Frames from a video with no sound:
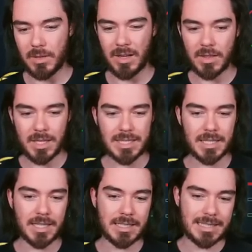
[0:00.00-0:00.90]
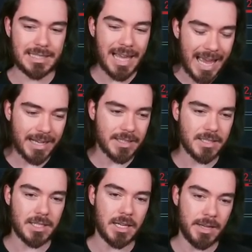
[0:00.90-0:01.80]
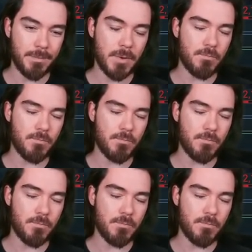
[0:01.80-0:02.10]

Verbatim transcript: Now, this exact team